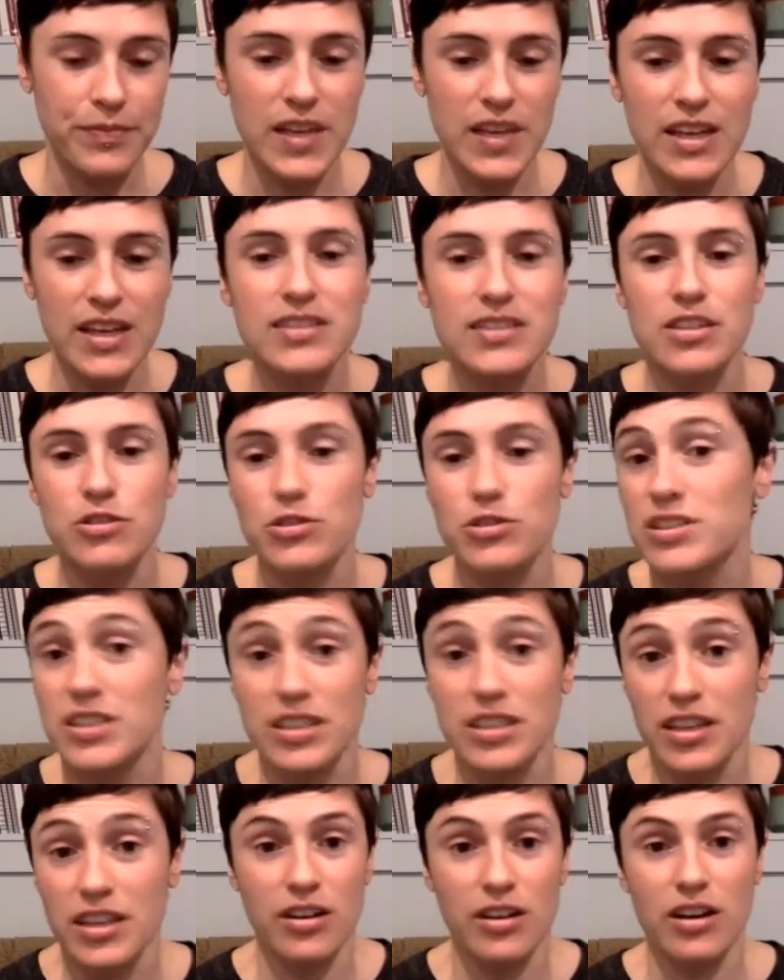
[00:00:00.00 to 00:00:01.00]
it's
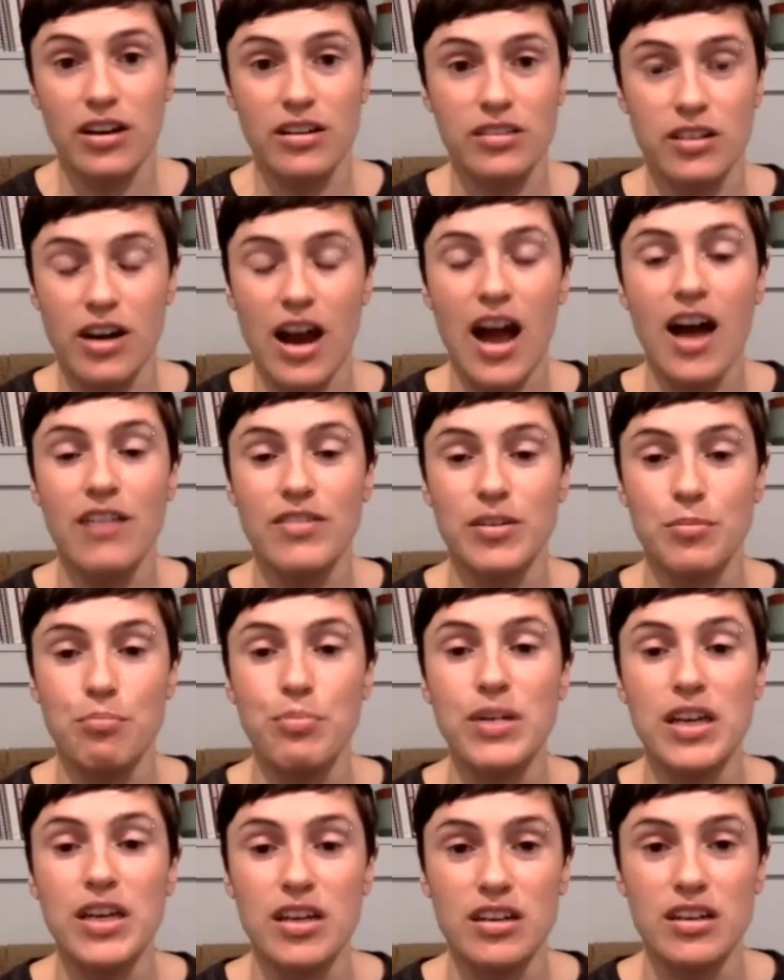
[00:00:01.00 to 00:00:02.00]
interesting that there haven't
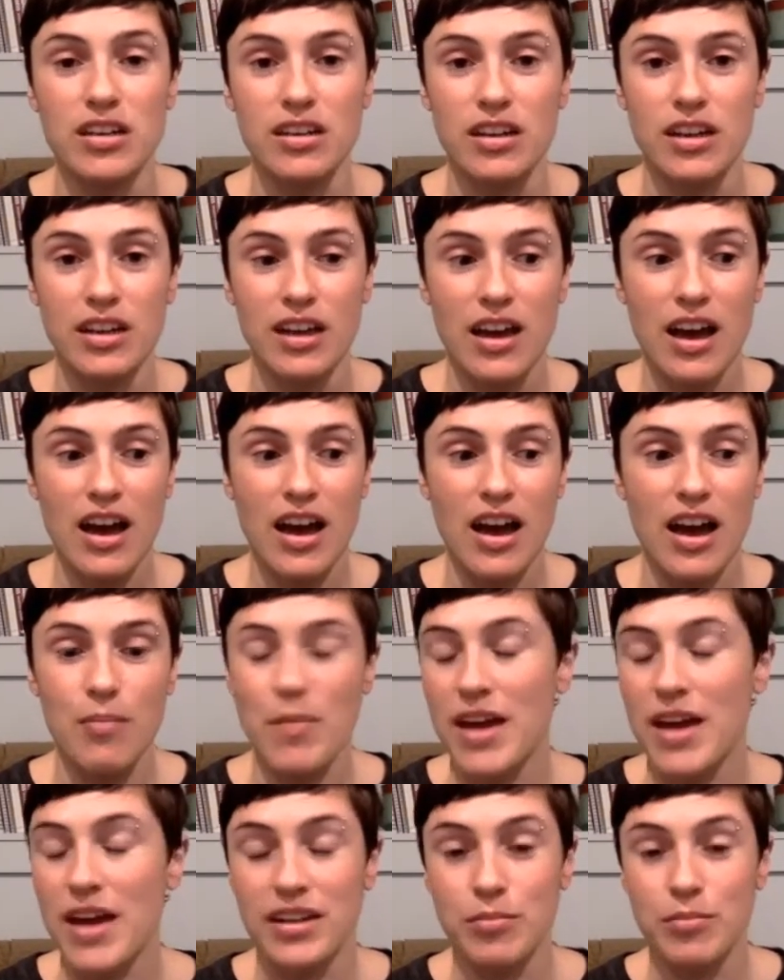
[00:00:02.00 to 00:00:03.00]
been
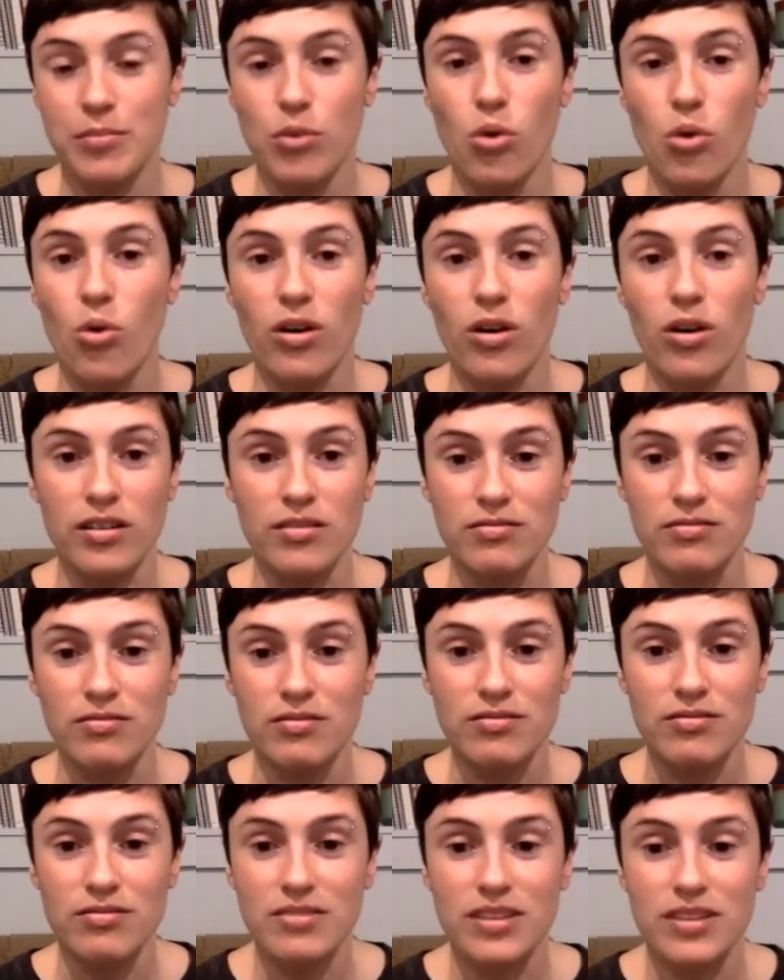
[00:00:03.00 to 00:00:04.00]
any more
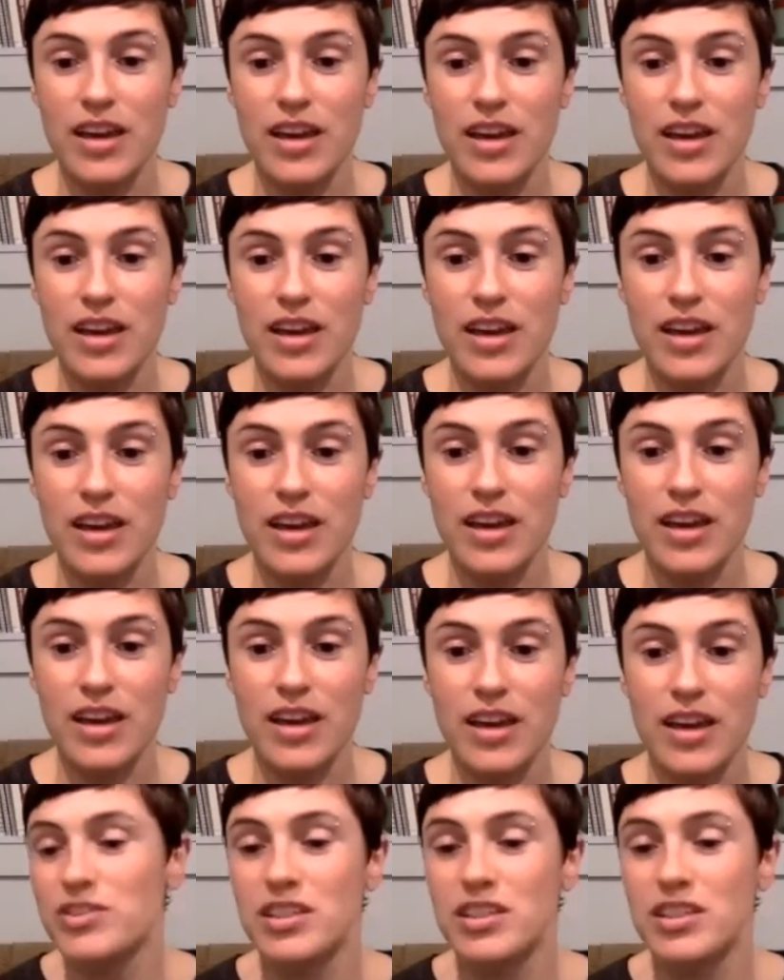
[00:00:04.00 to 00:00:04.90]
case reports.